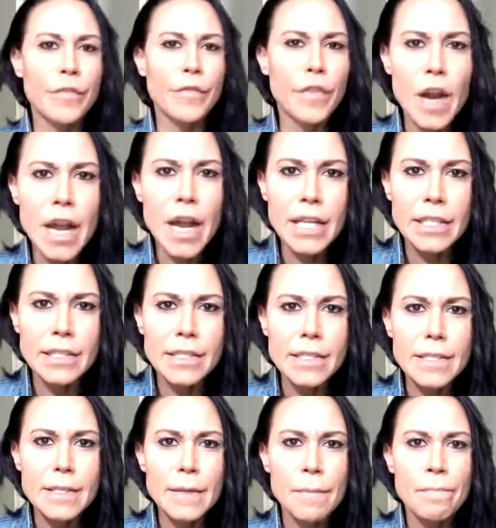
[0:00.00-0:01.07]

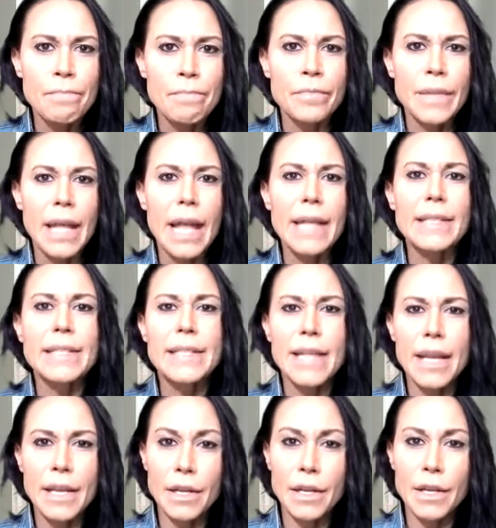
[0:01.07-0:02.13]
friends and
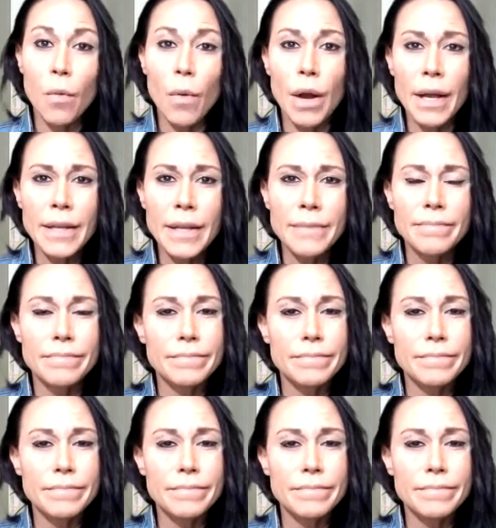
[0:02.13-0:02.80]
say, you know what?